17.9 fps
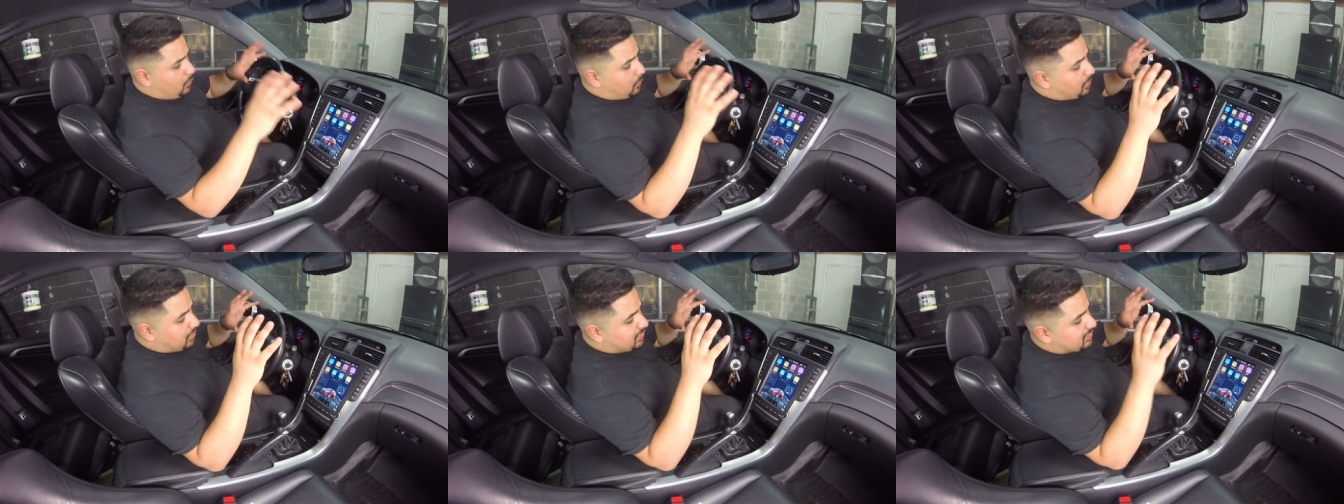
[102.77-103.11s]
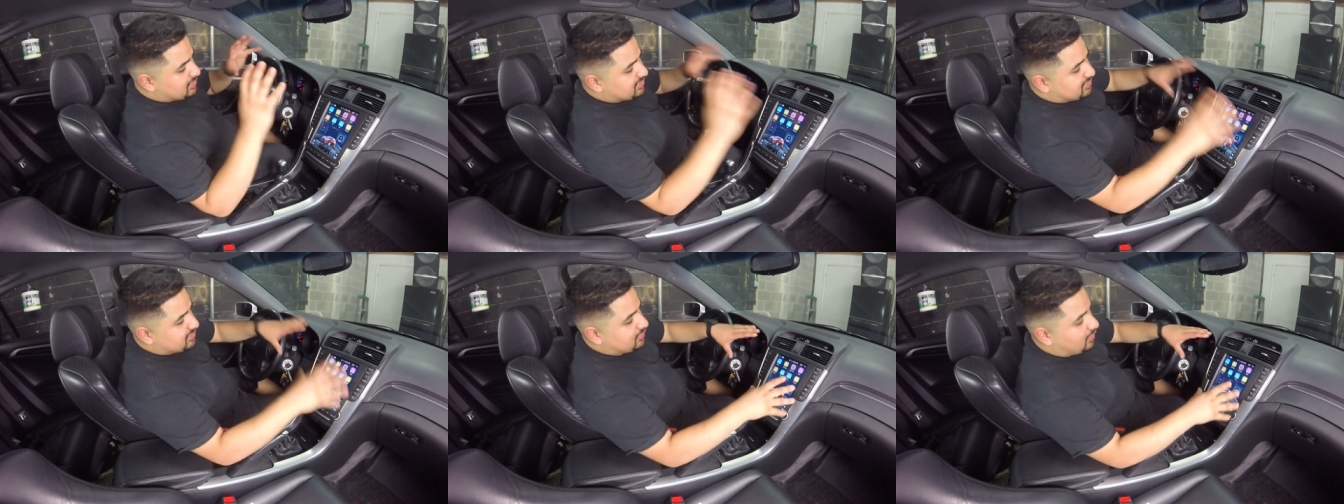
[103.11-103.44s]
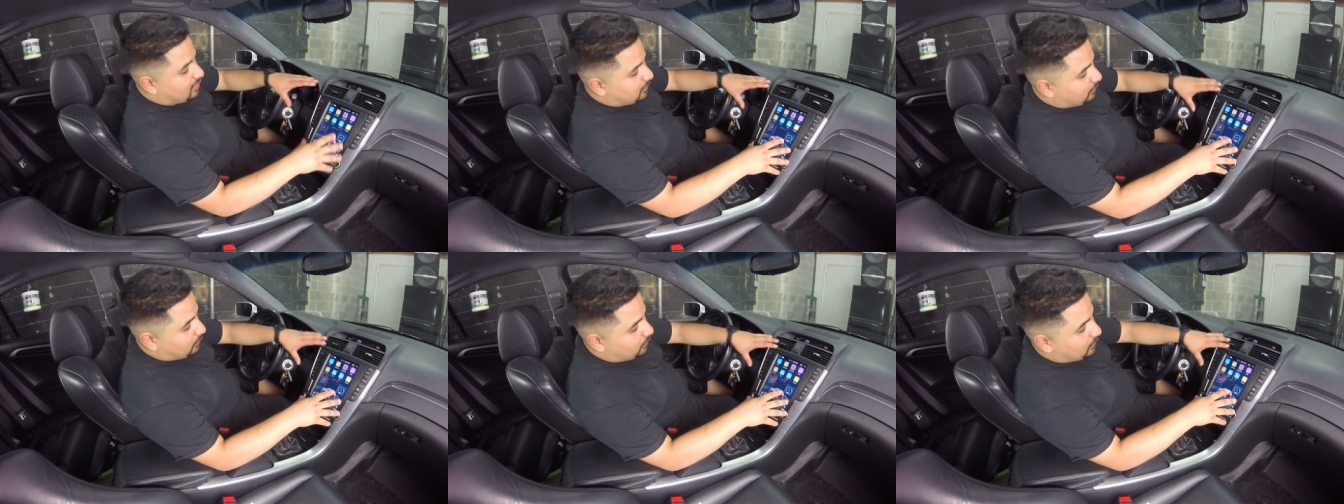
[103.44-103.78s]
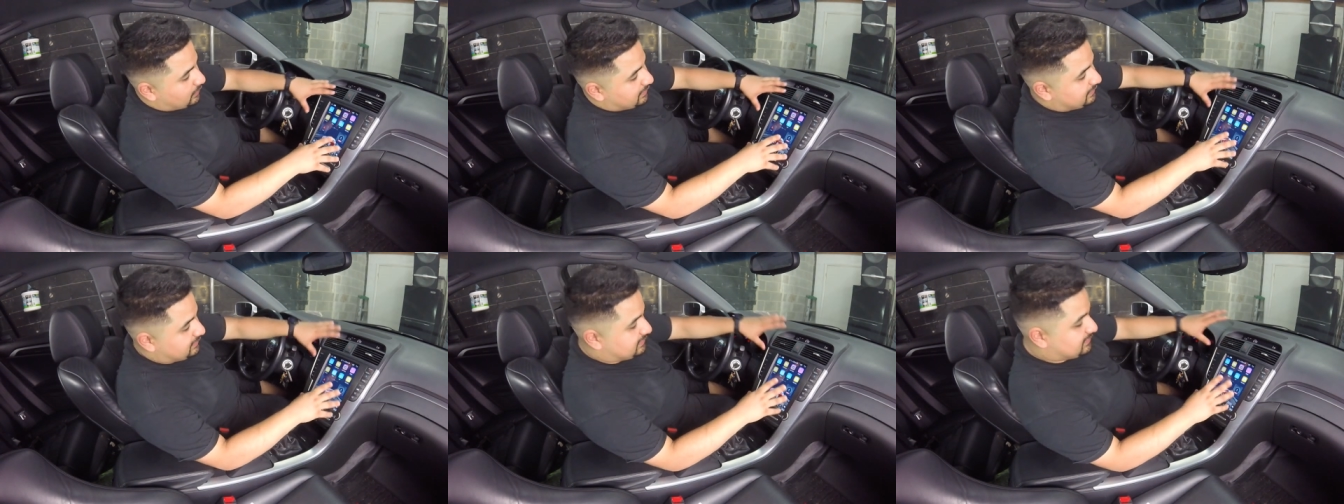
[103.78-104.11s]
We're gonna start
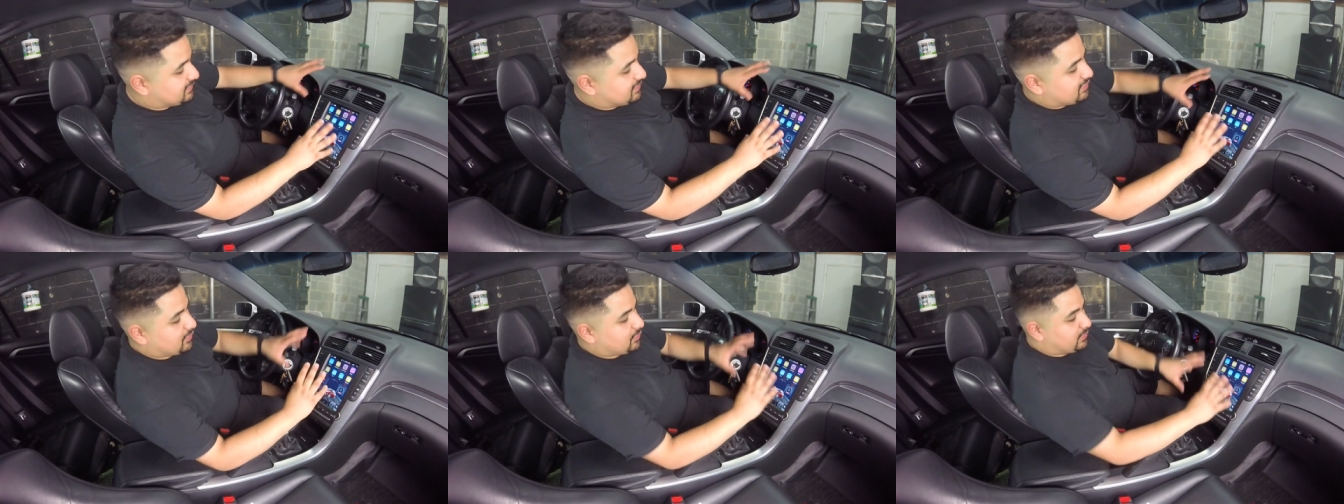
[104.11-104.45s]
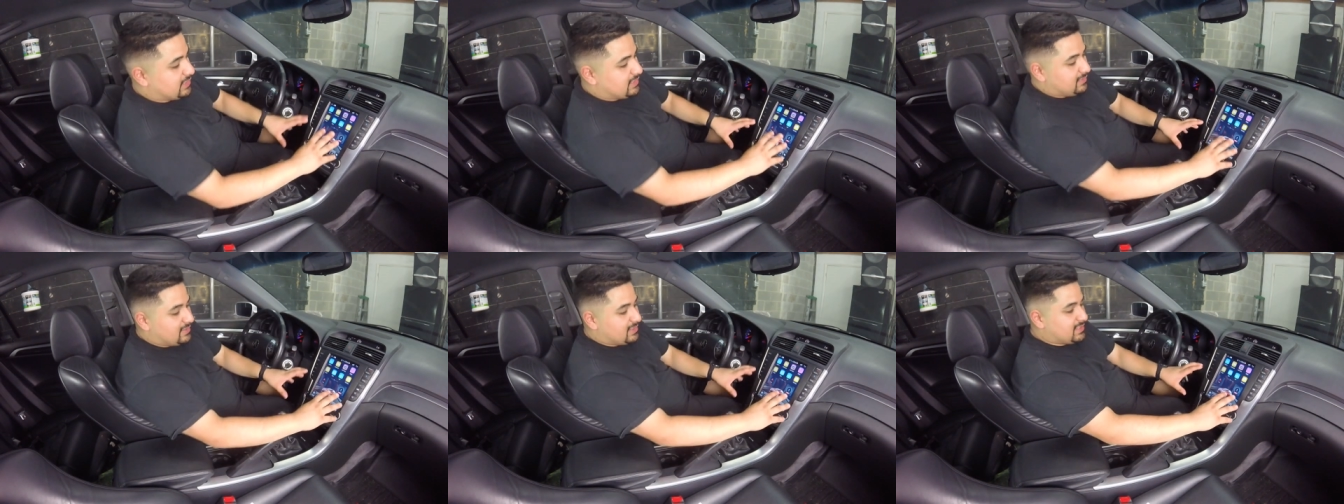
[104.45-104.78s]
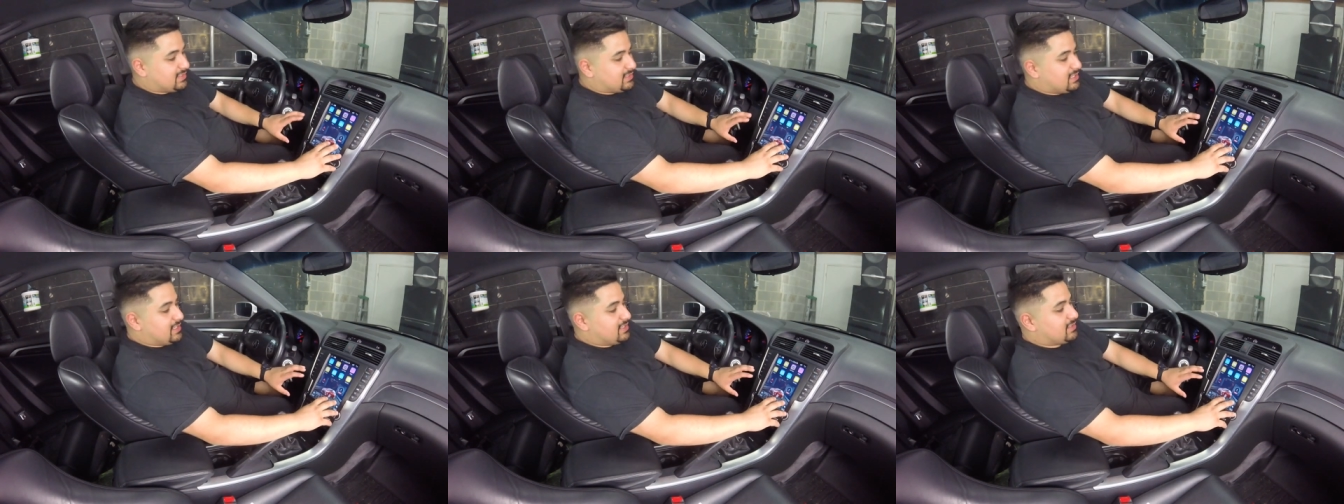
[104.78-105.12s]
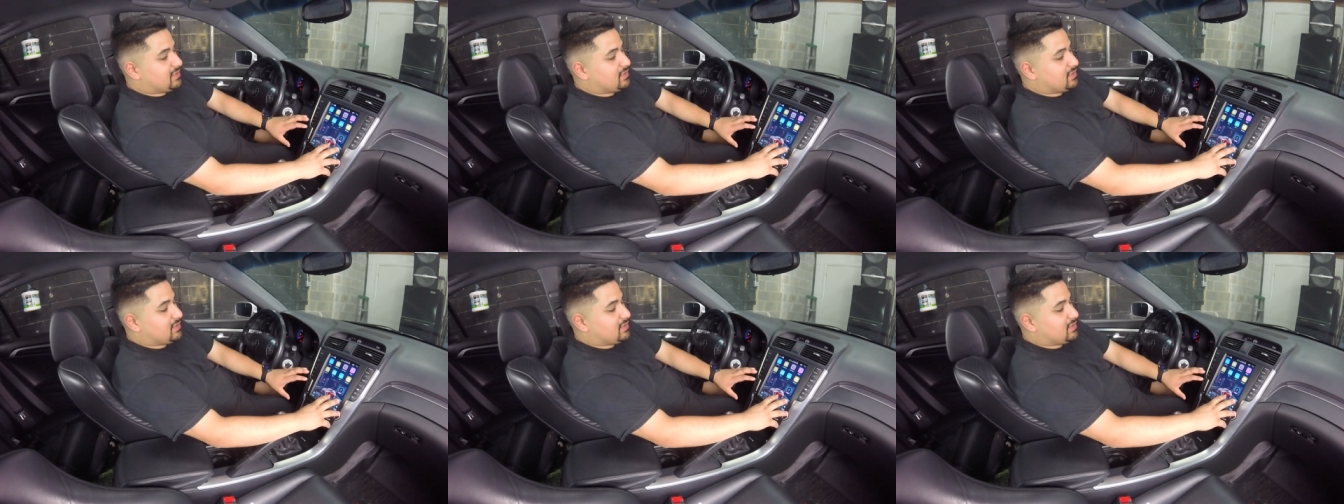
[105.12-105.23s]
with the screen of this thing.